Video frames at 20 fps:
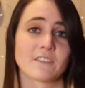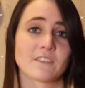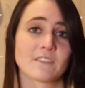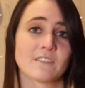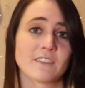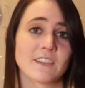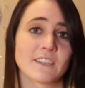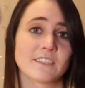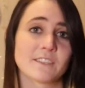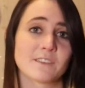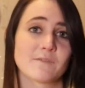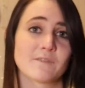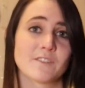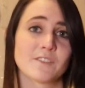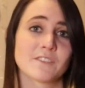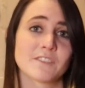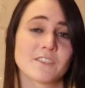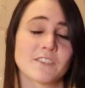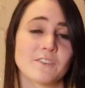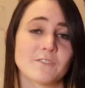That's our
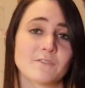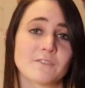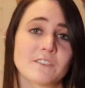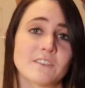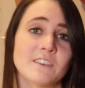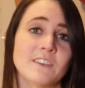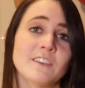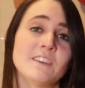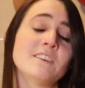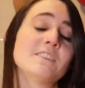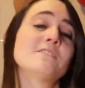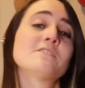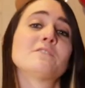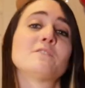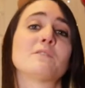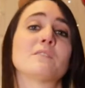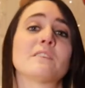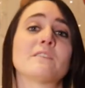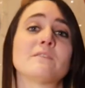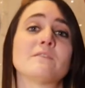first note.
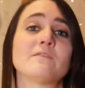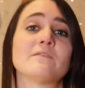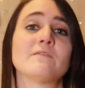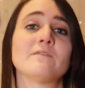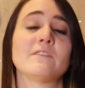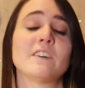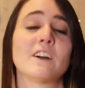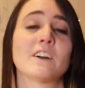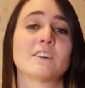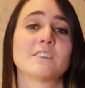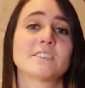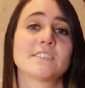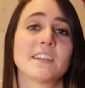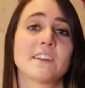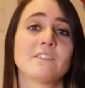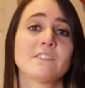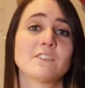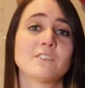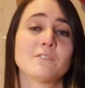So our 7